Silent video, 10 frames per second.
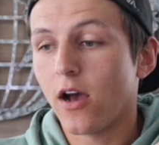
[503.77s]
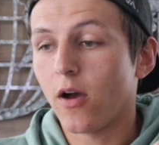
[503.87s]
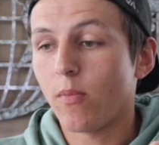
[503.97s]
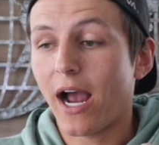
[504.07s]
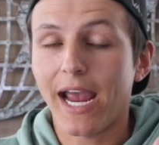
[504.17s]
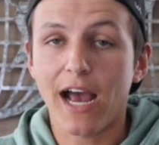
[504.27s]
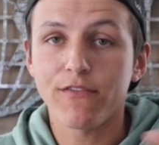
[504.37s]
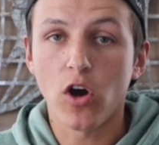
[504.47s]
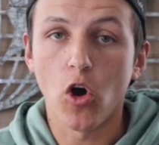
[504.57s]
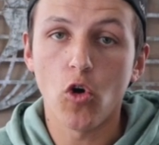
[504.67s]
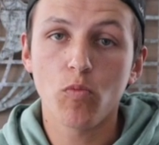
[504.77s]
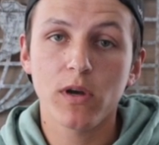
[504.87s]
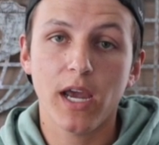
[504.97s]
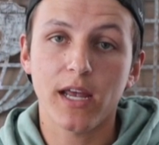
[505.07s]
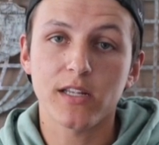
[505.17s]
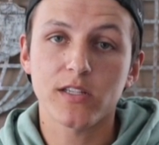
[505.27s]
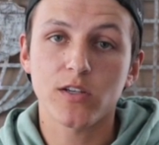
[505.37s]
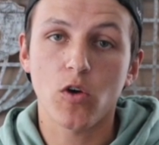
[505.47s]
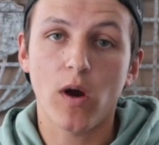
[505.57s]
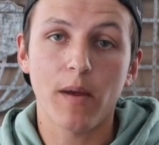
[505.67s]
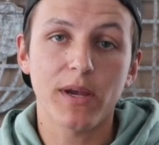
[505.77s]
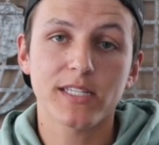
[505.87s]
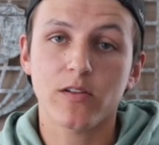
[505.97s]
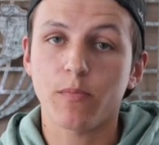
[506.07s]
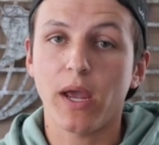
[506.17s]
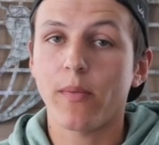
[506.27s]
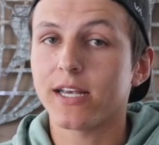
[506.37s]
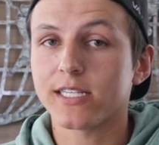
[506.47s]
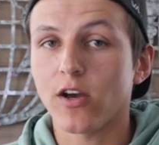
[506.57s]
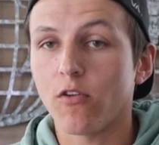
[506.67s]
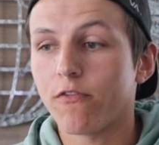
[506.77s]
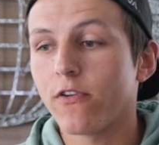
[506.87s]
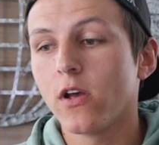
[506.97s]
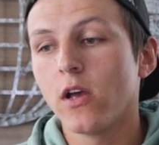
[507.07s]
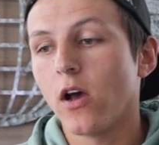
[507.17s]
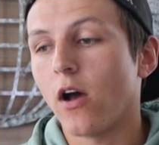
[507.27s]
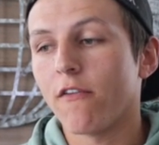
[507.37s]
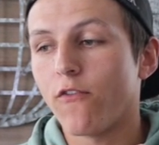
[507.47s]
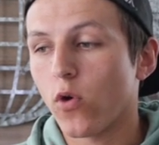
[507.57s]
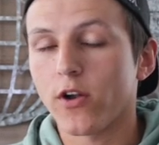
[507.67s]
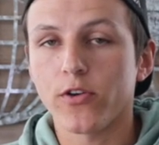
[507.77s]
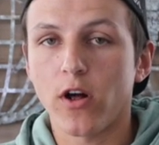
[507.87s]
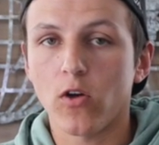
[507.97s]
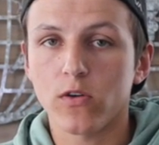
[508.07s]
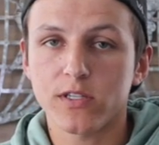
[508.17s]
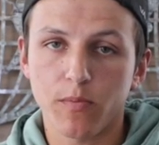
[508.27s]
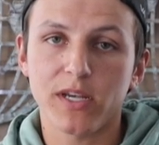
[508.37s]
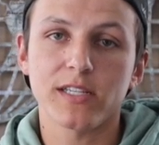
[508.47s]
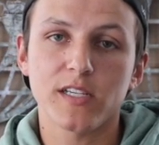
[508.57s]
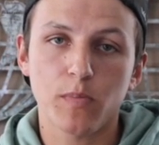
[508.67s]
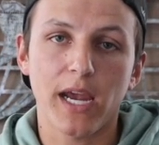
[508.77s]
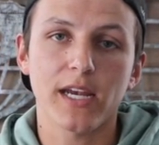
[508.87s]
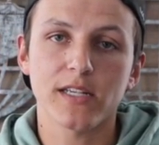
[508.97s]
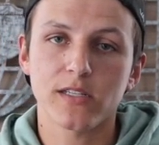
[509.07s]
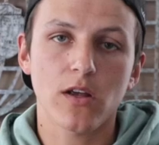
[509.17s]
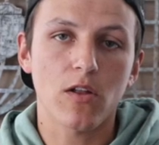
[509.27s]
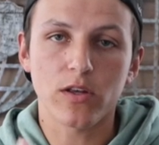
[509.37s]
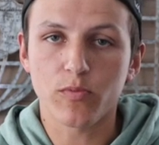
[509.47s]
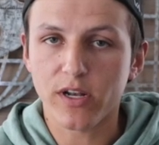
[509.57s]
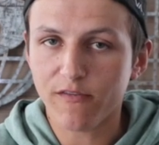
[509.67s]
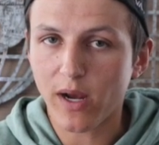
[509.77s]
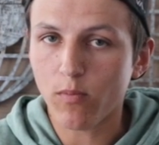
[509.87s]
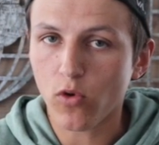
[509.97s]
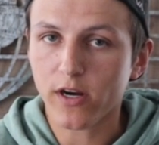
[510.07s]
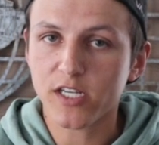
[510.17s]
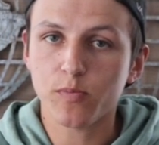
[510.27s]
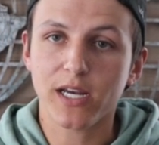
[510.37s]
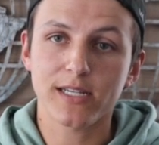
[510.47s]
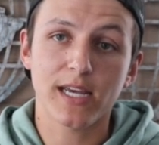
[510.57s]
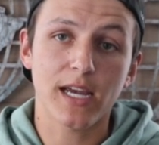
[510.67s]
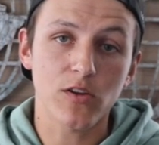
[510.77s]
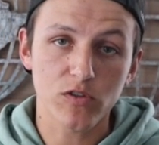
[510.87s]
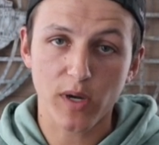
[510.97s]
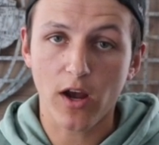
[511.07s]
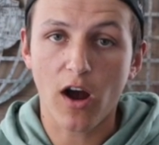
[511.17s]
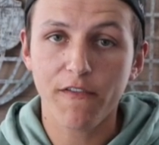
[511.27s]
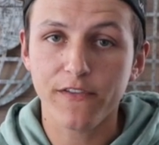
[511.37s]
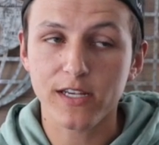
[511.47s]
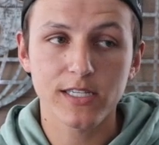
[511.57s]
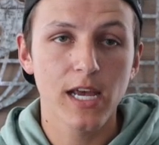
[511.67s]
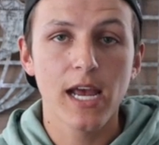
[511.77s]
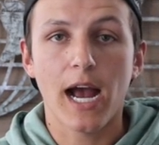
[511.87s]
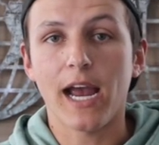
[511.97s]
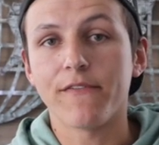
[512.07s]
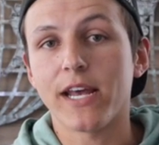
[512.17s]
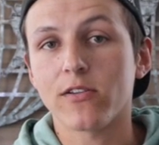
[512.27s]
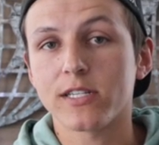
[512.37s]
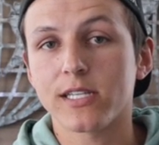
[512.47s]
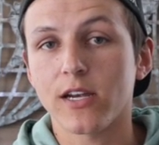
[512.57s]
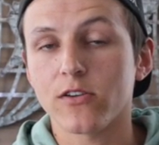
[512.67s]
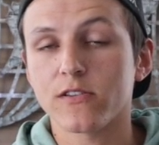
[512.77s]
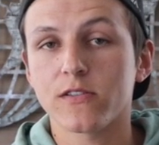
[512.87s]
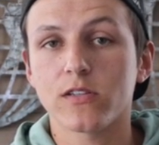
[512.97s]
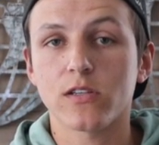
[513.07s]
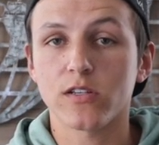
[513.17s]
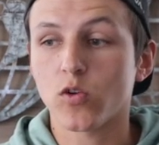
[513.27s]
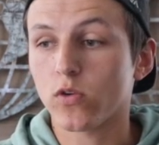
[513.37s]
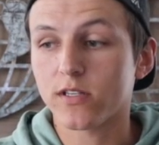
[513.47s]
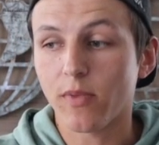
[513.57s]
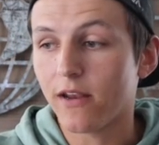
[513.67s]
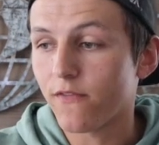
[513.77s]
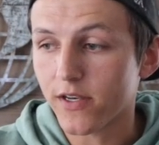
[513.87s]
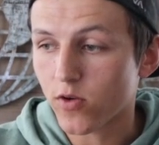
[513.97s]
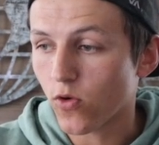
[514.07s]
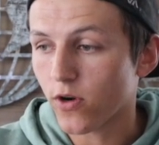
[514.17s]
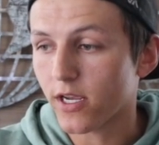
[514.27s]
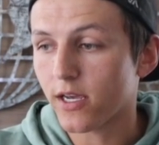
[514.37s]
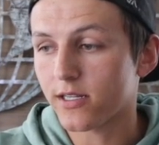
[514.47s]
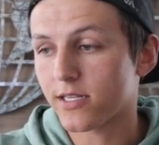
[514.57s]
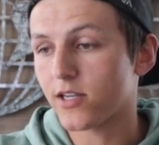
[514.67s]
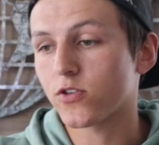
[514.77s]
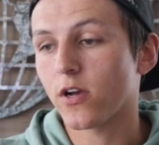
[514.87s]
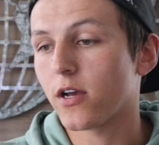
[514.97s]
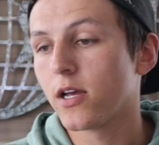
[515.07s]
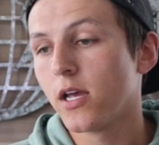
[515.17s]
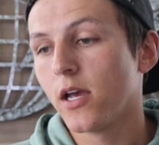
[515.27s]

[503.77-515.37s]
um, I have a home, and so I basically pay myself uh, $400. The business pays a little bit of my mortgage because I use my office. I have downstairs to store some inventory, etc.